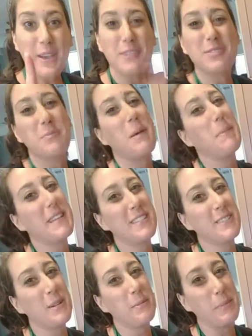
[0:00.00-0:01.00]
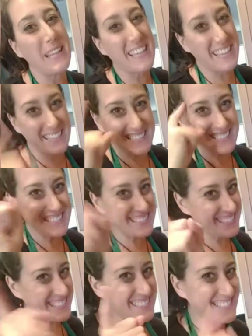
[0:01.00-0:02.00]
it was for my pigs in a blanket.
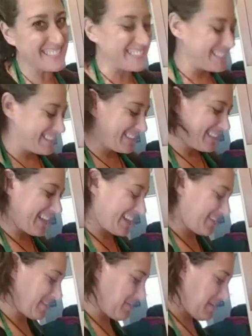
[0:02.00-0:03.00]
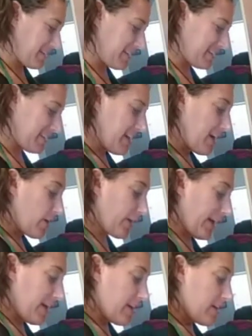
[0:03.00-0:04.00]
That's what it was.
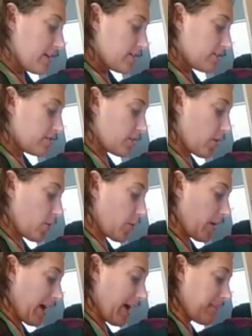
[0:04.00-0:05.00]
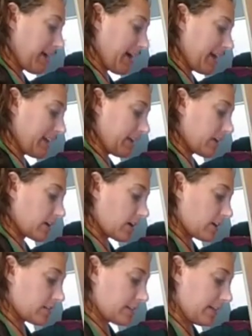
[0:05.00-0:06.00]
Okay, so I'm adding
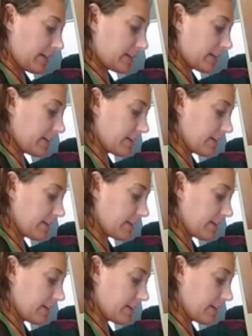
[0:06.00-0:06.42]
garlic